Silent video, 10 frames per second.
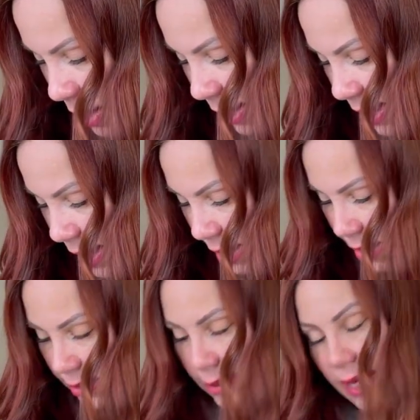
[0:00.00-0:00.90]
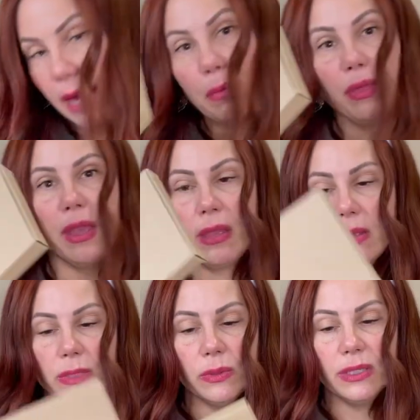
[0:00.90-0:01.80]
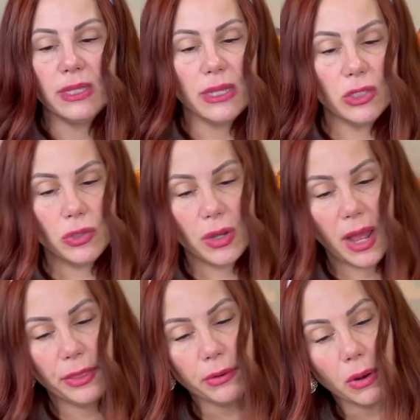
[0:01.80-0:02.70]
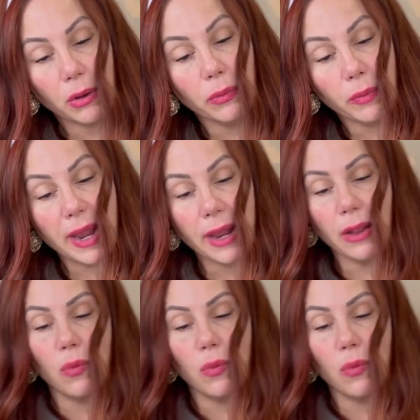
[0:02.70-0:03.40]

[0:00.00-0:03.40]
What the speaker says: Again, same thing. This one says, do not throw a ring,